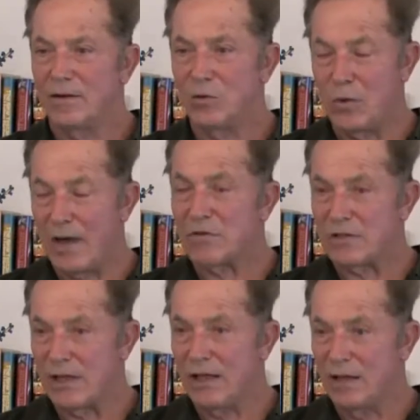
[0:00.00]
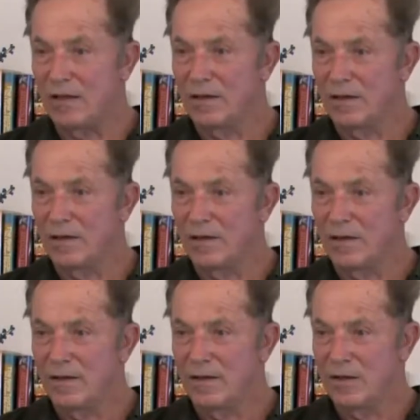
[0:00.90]
You have a say.
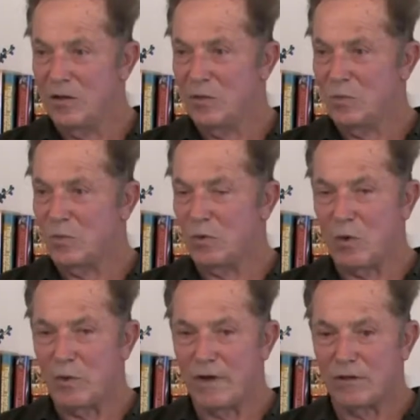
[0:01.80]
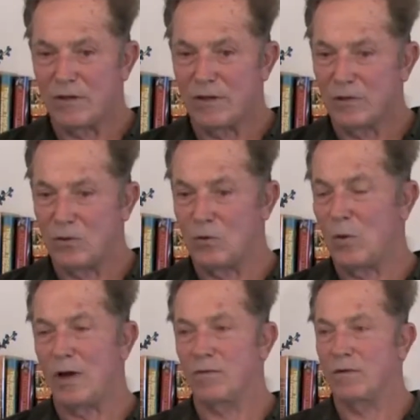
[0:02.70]
But what we have to tell you, you
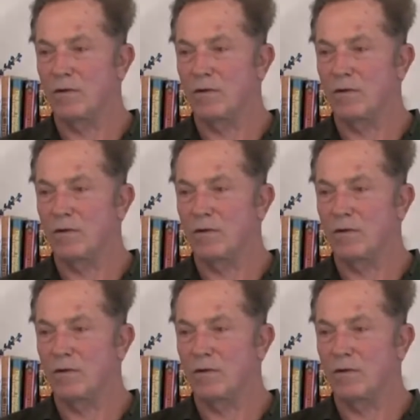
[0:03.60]
have